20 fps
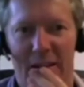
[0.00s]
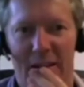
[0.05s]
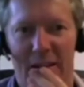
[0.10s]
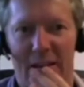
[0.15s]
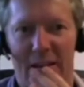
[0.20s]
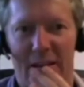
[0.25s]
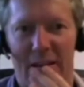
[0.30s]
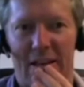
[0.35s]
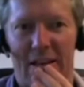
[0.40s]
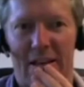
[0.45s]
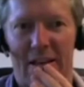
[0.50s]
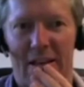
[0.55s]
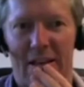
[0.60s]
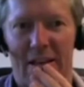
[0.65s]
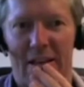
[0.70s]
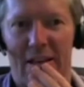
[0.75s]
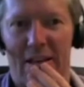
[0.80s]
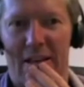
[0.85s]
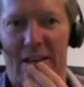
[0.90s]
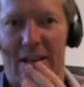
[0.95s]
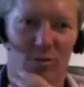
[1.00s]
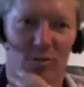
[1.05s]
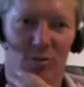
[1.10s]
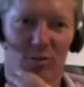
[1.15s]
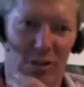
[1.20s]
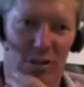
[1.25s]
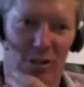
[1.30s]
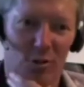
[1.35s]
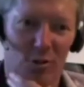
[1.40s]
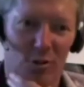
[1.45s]
kind of
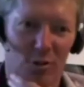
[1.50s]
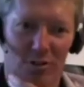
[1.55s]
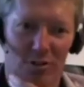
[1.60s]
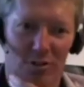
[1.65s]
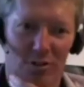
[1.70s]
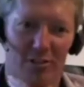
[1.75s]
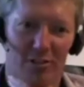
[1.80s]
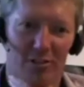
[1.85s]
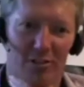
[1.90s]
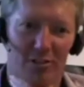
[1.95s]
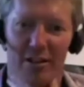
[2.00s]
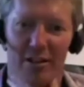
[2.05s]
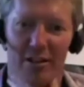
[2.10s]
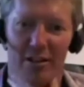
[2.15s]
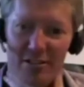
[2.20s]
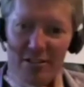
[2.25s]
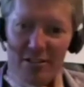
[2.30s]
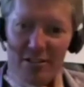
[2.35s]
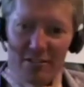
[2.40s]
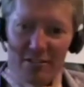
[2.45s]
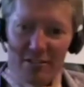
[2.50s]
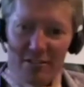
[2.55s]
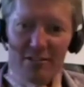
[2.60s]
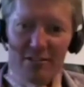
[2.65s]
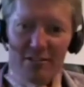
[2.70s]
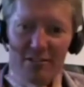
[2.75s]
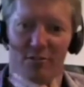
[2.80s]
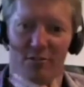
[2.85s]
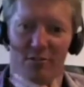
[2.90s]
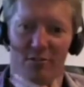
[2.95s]
standards or goals they're trying to,
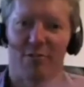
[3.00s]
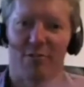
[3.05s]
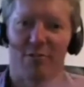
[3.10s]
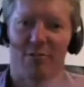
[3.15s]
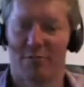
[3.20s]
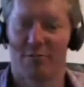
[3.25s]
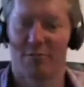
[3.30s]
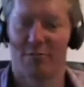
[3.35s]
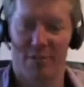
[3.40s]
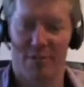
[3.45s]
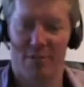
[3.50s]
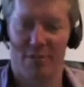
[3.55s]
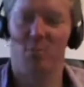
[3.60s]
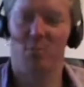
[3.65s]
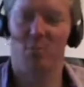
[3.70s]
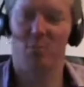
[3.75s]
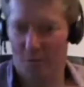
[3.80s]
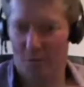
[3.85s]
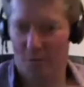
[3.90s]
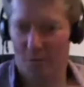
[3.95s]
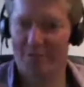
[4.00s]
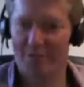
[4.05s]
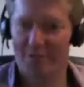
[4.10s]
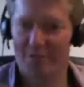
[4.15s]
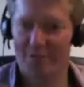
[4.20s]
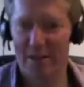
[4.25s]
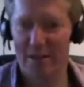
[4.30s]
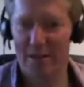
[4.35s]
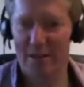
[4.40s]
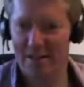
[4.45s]
or they've brought to
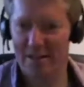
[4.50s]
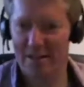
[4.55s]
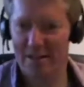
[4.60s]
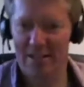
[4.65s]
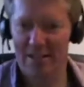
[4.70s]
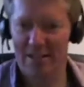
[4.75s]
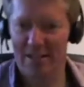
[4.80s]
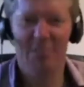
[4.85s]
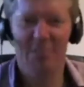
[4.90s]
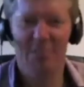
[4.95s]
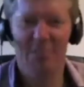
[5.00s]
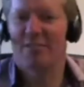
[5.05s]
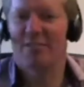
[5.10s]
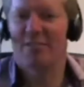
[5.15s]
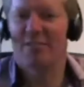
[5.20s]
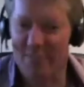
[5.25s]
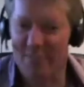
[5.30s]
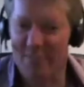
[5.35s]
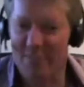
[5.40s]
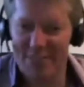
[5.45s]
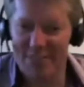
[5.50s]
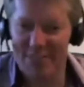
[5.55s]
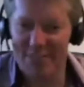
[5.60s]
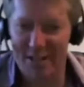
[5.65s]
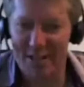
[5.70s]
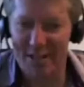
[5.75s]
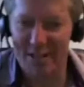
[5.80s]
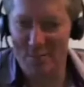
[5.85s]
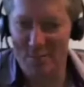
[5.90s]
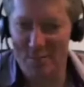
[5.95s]
meditation, even if they've never done it
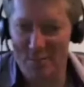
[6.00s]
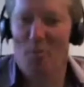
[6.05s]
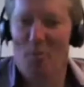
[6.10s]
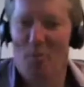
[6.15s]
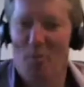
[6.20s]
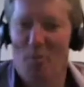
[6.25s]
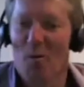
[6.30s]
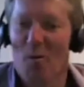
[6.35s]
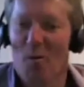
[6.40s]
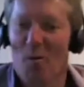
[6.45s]
before.